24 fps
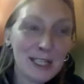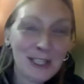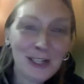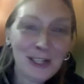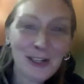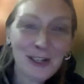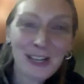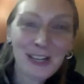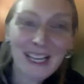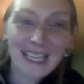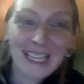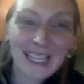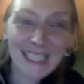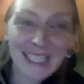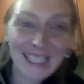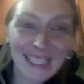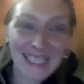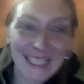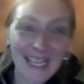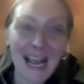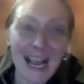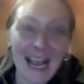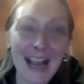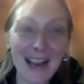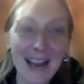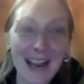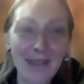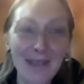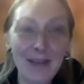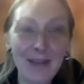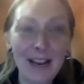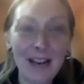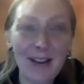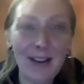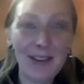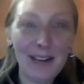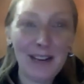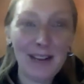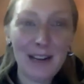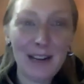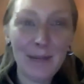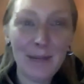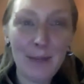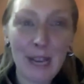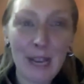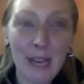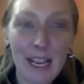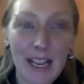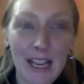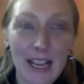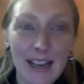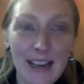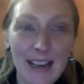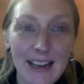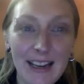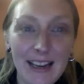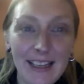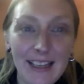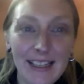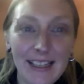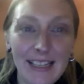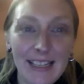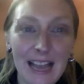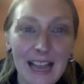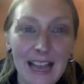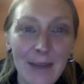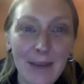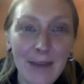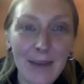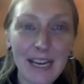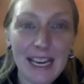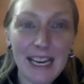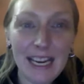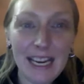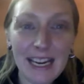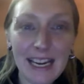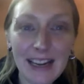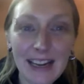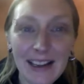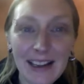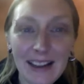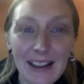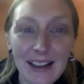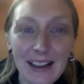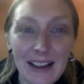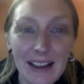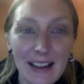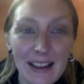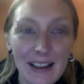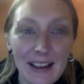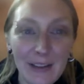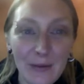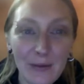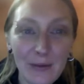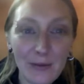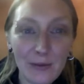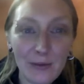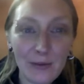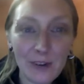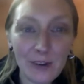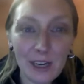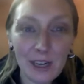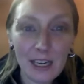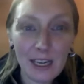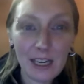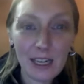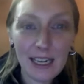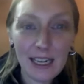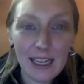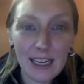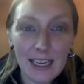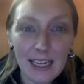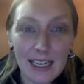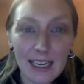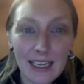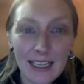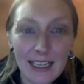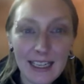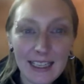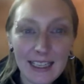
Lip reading: Chris. I am now going to pin Debbie right.